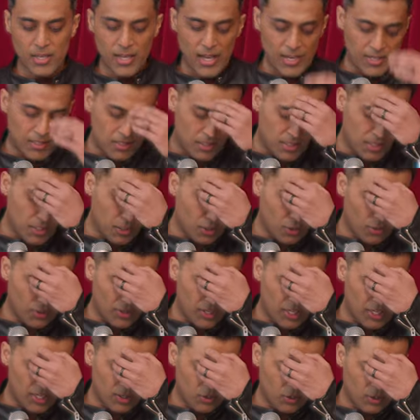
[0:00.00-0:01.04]
the Nicene
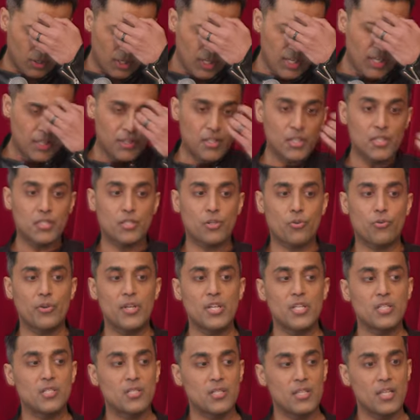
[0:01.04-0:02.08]
Creed or these
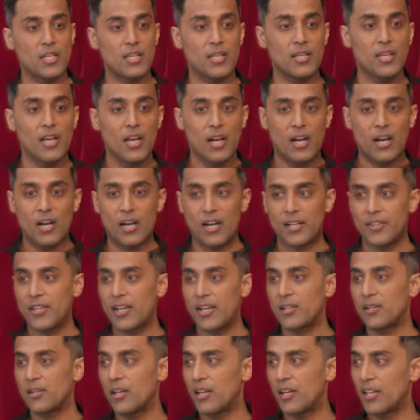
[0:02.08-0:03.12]
creeds the, uh,
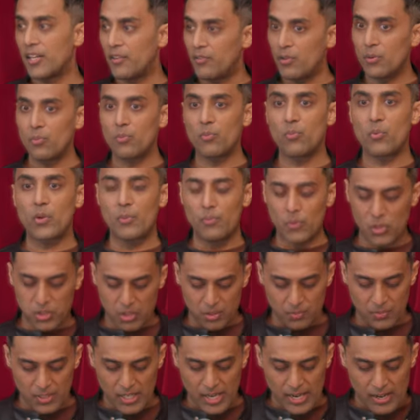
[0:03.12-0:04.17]
that uh, even we
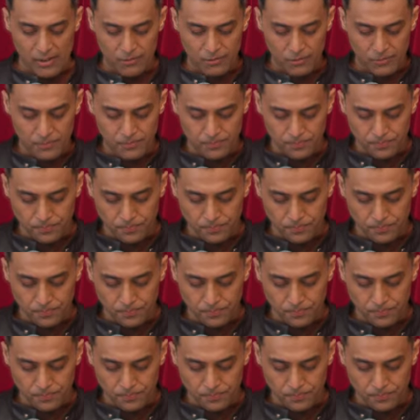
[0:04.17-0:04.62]
Muslims have.